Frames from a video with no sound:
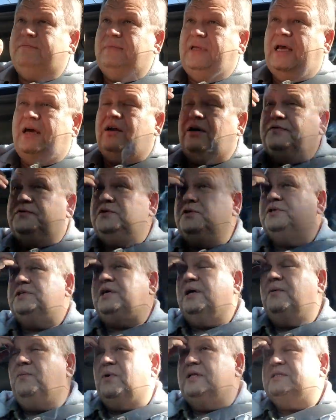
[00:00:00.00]
head off
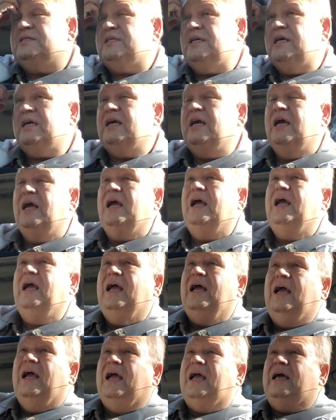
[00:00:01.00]
Tuesday and Wednesday,
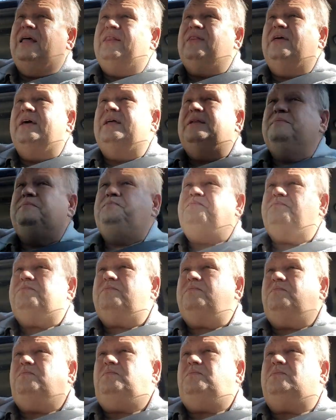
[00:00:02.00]
and then
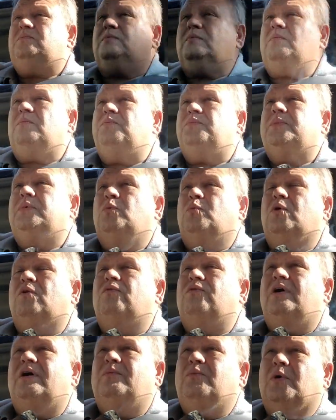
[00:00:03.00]

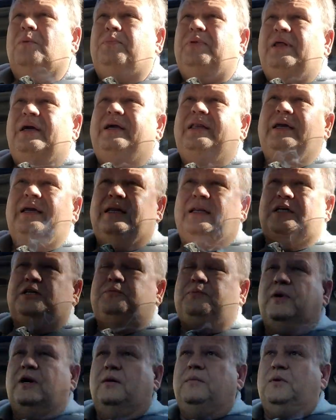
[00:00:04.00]
We're planning an
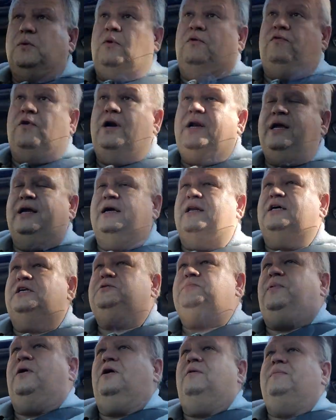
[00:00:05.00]
experiment. We're running an
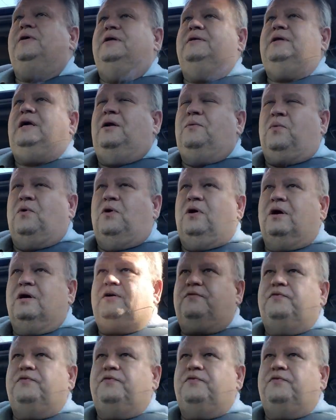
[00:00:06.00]
experiment at work.